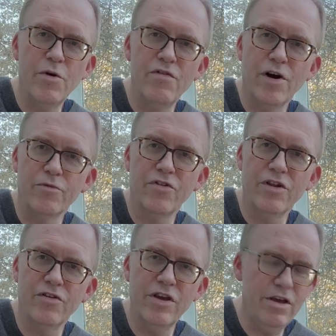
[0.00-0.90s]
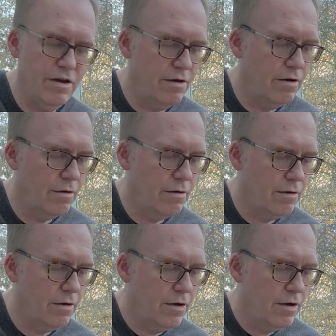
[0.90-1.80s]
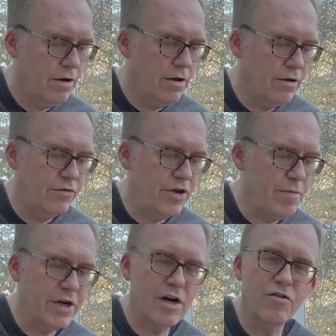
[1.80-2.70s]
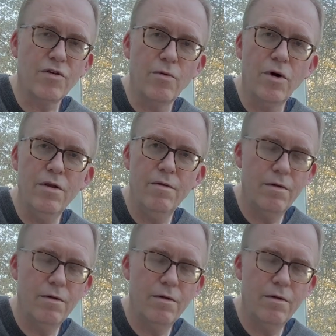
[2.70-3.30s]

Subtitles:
move up to the D, D becomes a 1.